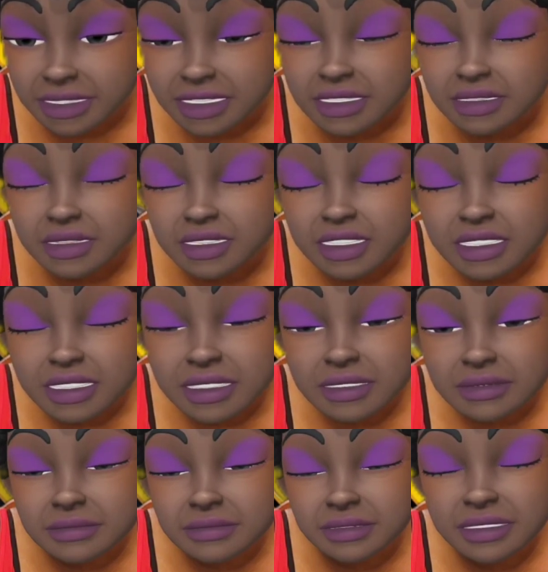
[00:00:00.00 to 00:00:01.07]

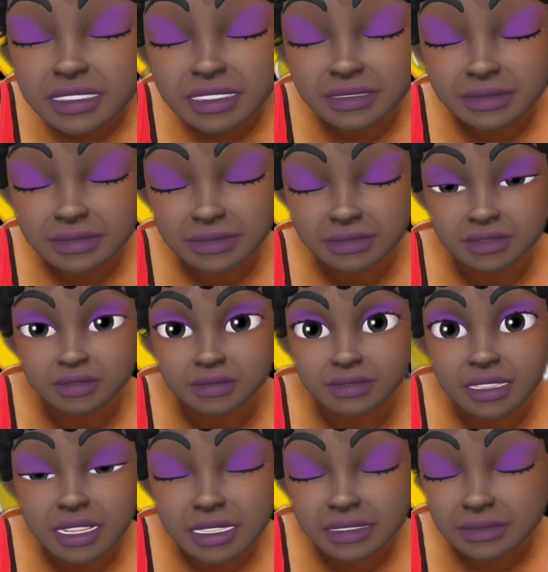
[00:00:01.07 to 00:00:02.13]
she begins to
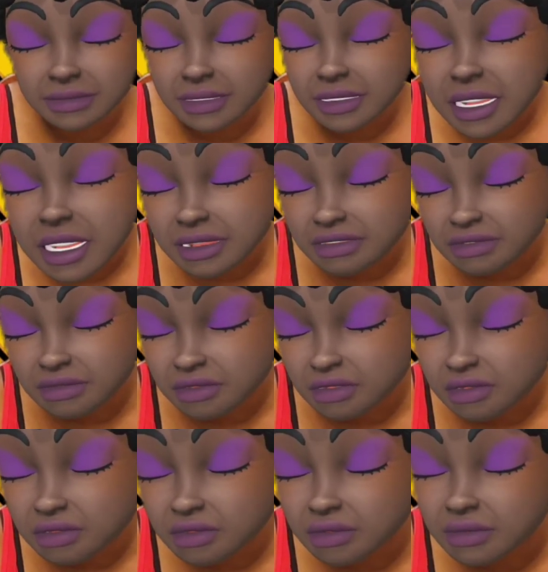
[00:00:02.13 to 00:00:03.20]
make well actually
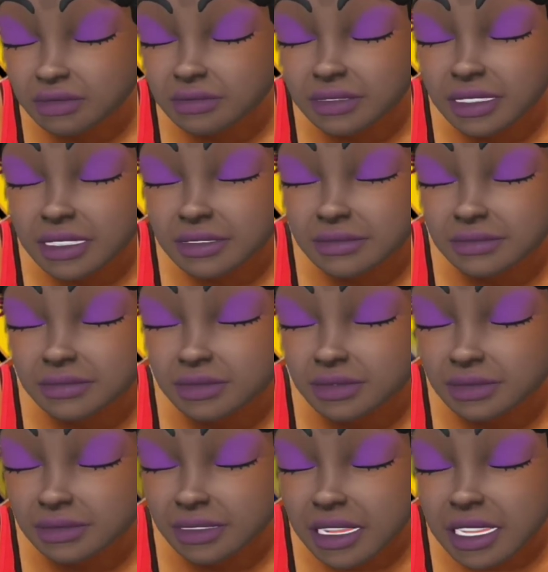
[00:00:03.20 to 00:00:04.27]
she starts making a
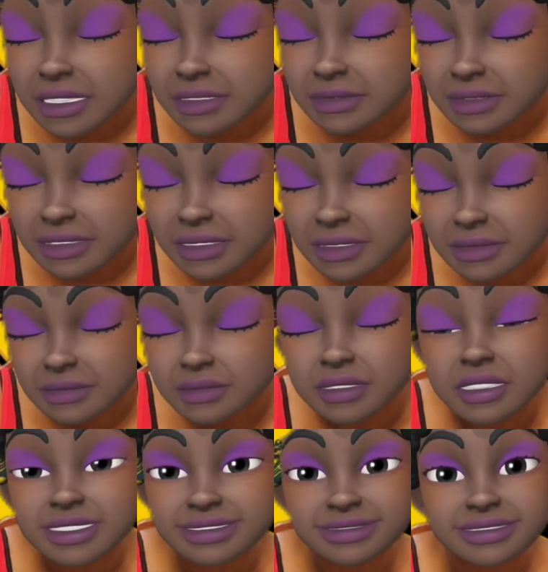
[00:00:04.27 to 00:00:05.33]
point prior to this
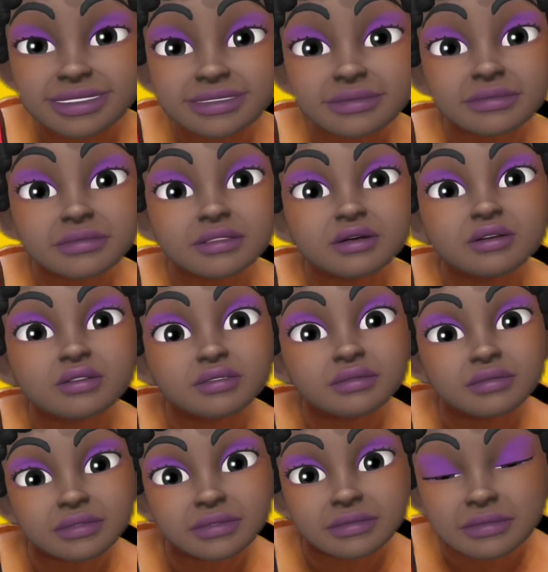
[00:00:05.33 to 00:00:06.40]
well let's let's start
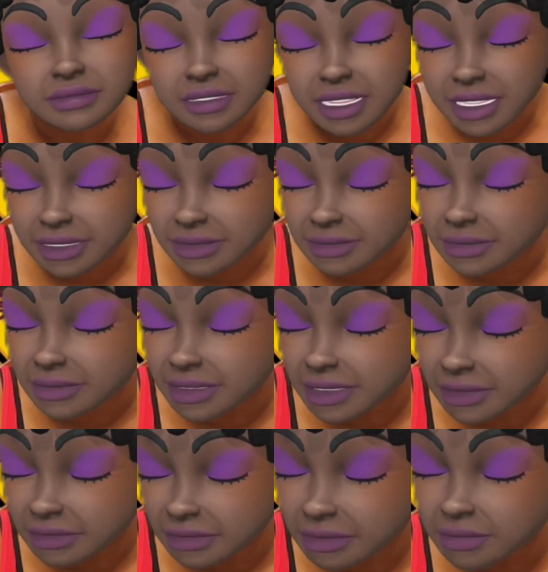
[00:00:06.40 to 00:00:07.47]
with the priors
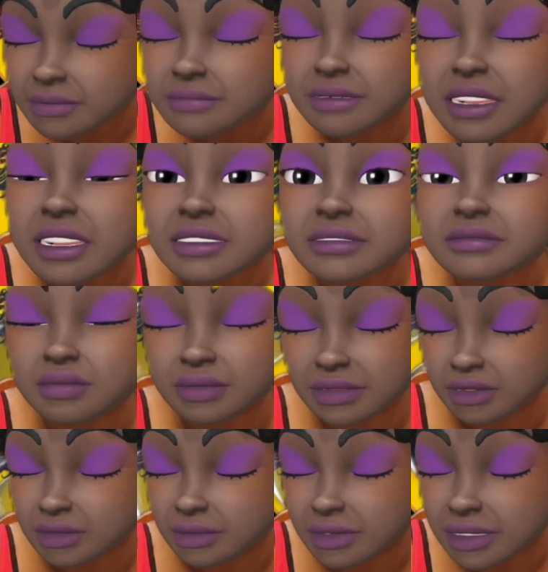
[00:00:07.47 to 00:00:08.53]
let's start on page
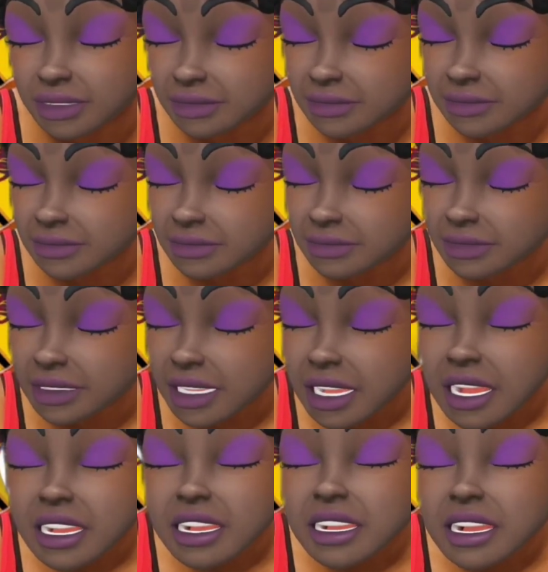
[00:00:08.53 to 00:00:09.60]
120
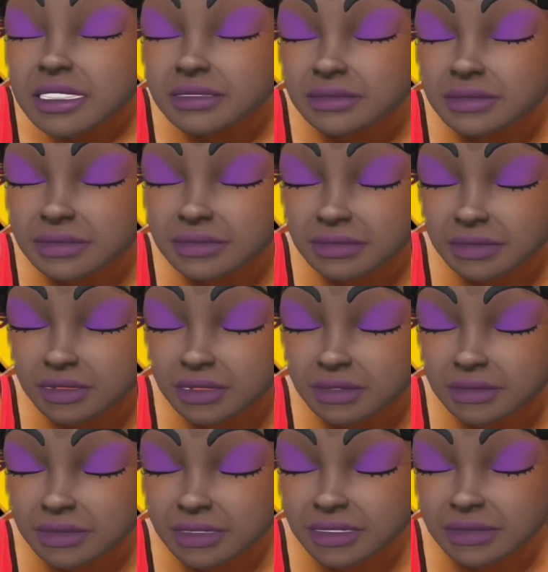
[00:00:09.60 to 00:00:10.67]
and we'll
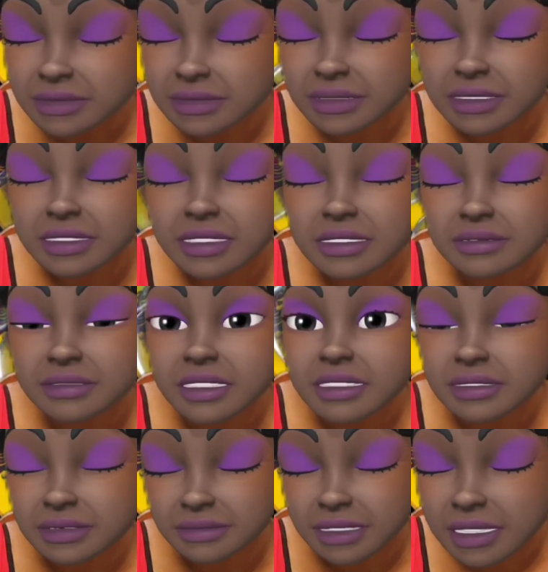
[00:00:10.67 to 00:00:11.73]
start with this
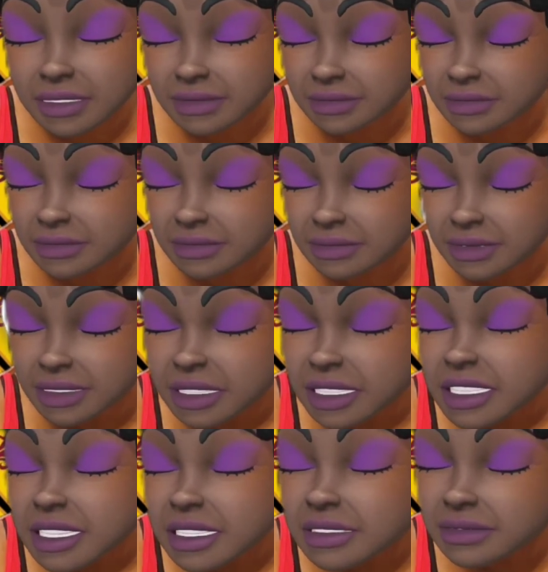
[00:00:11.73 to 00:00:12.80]
paragraph
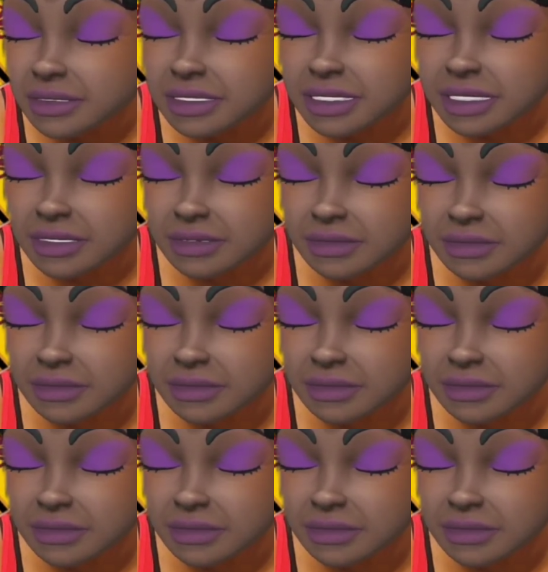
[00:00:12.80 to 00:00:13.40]
it says